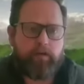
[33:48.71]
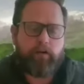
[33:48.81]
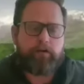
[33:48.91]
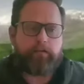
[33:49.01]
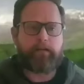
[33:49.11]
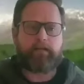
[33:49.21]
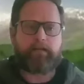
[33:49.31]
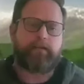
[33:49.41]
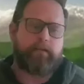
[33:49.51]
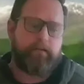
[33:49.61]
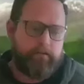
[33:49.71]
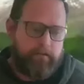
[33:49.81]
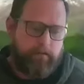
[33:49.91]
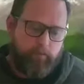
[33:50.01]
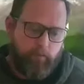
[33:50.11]
Which is on
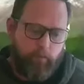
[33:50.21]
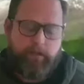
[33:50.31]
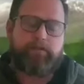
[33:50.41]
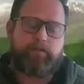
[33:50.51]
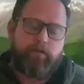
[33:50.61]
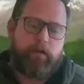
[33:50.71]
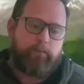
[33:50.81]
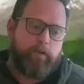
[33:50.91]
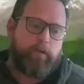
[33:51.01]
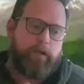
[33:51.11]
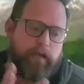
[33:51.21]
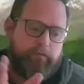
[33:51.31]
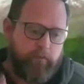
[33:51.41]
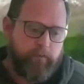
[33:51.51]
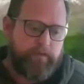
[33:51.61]
what you described, where you
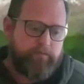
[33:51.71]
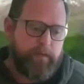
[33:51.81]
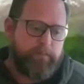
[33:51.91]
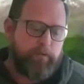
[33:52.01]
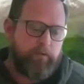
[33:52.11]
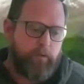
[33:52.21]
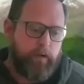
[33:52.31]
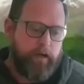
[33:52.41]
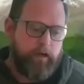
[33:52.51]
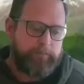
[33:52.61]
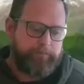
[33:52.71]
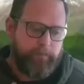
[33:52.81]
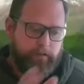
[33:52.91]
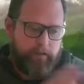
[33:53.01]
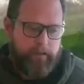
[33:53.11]
have groups of people who are
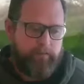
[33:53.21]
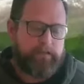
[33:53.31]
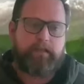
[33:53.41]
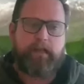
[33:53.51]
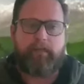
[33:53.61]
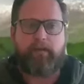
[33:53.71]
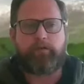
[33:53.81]
living together,